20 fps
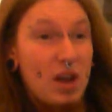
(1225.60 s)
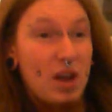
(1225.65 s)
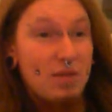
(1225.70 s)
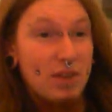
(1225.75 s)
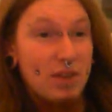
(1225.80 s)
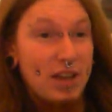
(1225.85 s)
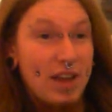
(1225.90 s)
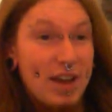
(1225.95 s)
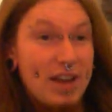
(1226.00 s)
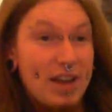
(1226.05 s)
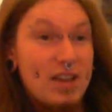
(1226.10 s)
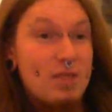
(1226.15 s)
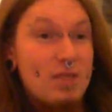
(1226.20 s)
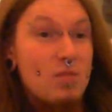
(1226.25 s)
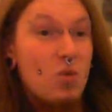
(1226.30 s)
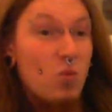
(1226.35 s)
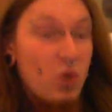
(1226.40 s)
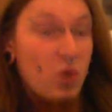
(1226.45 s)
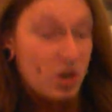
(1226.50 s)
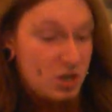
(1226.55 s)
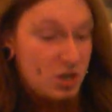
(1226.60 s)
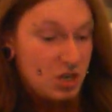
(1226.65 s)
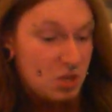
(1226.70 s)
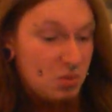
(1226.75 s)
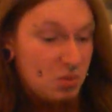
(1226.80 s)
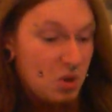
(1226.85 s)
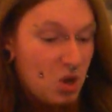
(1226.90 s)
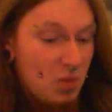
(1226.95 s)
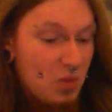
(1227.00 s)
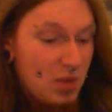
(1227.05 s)
have a game which is
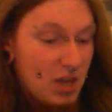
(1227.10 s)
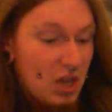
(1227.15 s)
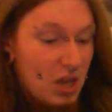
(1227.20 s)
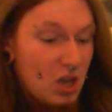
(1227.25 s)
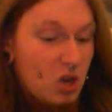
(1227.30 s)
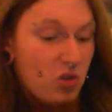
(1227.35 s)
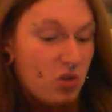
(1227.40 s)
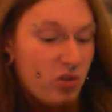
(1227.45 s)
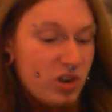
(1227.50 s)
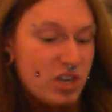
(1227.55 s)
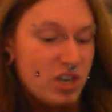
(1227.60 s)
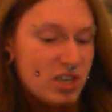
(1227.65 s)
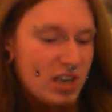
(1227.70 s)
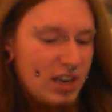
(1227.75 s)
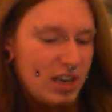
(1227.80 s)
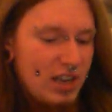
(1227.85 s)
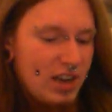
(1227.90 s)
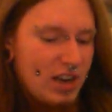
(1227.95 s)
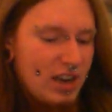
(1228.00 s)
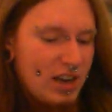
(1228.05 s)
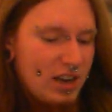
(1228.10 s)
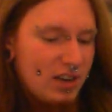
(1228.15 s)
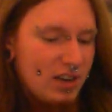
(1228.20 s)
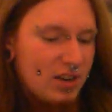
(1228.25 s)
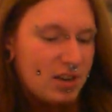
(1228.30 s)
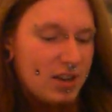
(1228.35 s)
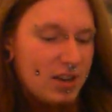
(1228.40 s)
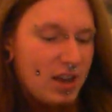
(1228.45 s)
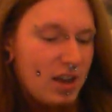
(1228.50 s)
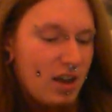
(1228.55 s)
becoming increasingly hard
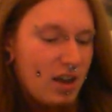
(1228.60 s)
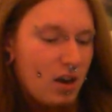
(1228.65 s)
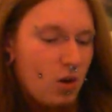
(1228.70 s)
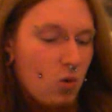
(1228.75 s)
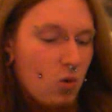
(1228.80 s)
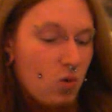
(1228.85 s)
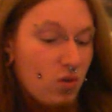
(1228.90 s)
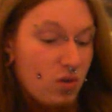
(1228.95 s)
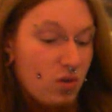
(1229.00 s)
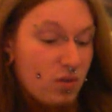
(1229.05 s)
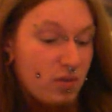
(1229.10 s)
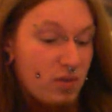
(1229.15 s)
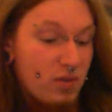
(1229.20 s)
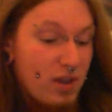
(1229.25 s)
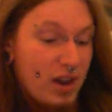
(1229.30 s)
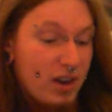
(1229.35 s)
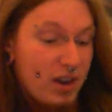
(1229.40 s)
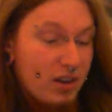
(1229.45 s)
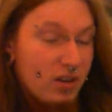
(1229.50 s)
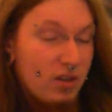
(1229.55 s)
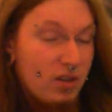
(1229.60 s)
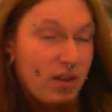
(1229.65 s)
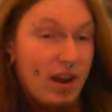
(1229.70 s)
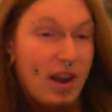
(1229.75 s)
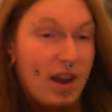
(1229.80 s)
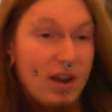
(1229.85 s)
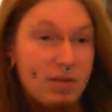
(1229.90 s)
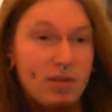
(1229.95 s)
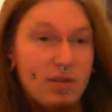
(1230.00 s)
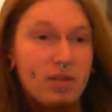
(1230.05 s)
to get hold of, and I
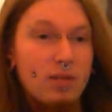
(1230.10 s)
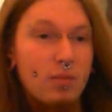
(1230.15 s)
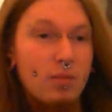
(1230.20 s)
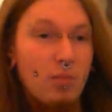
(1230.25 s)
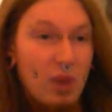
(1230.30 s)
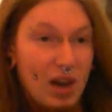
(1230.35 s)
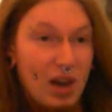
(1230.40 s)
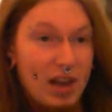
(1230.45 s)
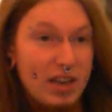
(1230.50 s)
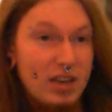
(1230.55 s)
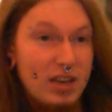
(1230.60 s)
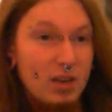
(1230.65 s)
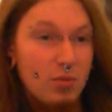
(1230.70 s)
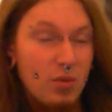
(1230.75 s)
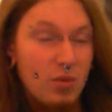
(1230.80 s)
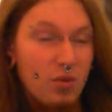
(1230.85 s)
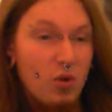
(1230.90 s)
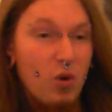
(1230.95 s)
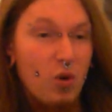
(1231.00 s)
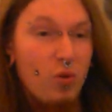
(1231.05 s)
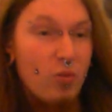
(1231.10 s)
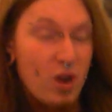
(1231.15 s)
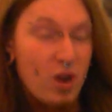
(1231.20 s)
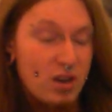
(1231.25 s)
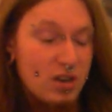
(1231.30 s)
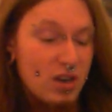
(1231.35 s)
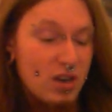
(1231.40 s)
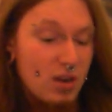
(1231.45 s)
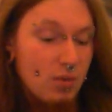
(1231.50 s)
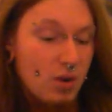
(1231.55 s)
have played it before. I
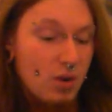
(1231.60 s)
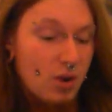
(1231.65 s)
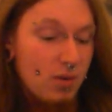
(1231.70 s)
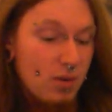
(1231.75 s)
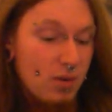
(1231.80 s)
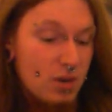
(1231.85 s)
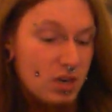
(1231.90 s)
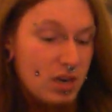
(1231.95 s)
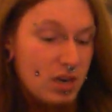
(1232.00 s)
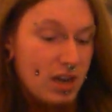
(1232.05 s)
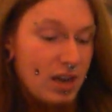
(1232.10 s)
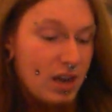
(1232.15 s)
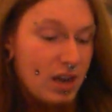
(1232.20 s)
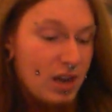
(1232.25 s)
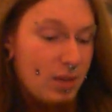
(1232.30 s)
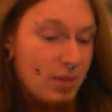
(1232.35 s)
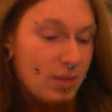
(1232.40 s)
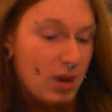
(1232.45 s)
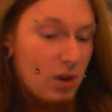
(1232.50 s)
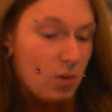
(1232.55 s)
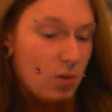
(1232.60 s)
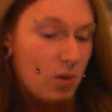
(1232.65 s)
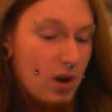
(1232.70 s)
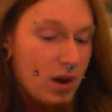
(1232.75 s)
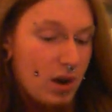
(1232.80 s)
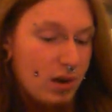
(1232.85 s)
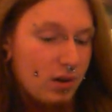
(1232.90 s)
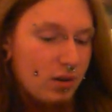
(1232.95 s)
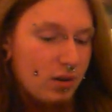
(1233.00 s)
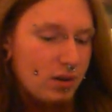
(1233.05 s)
rented it when it originally came out
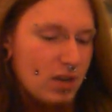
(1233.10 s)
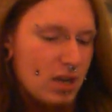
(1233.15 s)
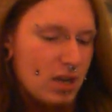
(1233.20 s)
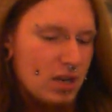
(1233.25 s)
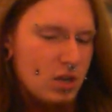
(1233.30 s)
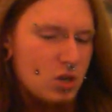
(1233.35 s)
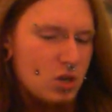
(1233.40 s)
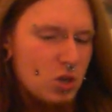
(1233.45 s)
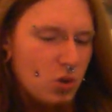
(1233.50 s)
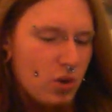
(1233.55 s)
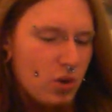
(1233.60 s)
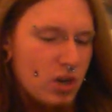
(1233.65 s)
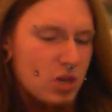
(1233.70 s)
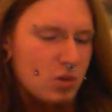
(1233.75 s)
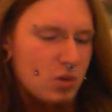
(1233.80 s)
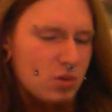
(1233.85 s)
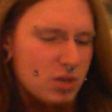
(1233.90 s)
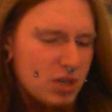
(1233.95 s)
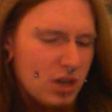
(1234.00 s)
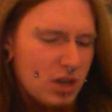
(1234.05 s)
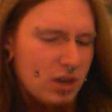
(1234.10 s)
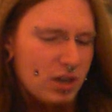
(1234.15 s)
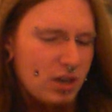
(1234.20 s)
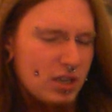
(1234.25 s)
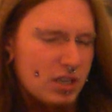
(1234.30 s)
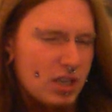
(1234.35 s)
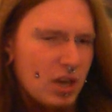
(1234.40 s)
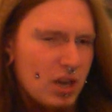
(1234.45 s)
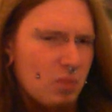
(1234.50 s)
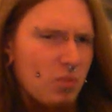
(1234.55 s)
and I did enjoy it to a certain
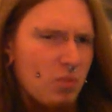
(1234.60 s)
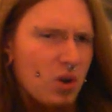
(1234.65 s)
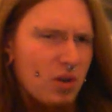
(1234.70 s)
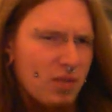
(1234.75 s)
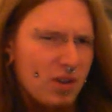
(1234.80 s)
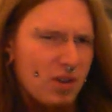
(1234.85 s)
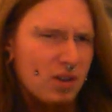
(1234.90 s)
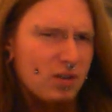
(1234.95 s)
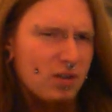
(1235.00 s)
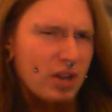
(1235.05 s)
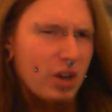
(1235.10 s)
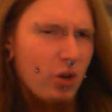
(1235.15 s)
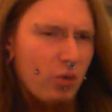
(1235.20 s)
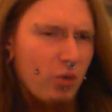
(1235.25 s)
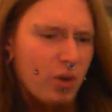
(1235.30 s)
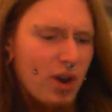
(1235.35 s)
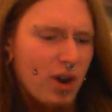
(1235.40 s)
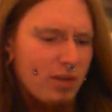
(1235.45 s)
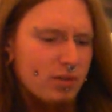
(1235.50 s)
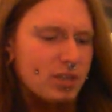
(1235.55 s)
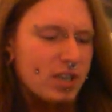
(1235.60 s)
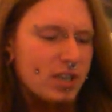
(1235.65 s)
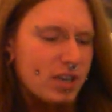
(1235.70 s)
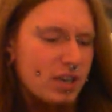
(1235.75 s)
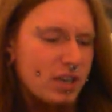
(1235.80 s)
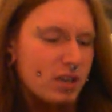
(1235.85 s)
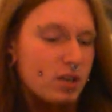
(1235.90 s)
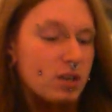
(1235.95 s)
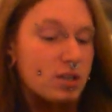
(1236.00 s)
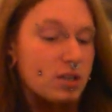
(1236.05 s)
extent, but I found it got rather
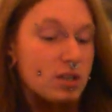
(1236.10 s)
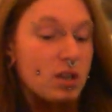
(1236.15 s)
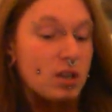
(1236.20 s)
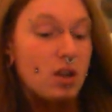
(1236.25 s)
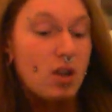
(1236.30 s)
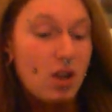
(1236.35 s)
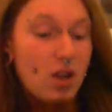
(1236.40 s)
tedious.